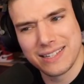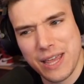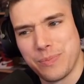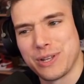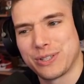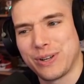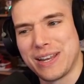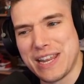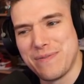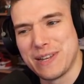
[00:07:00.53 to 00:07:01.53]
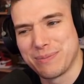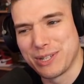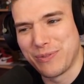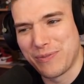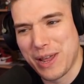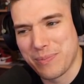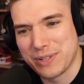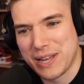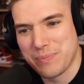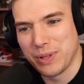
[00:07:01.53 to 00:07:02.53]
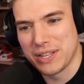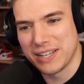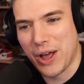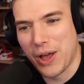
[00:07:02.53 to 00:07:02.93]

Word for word: keep plus 3 and defense plus 58%, plus an,